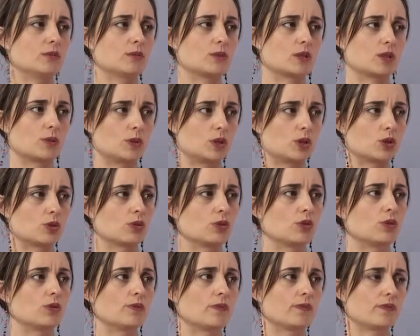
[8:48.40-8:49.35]
them, them to, to be do,
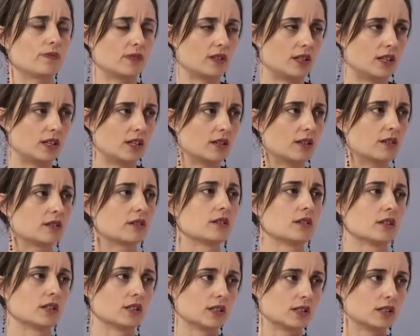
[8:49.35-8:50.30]
do? For themselves,
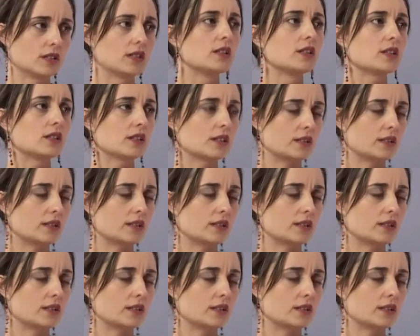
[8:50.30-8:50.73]
yeah. yeah. We'll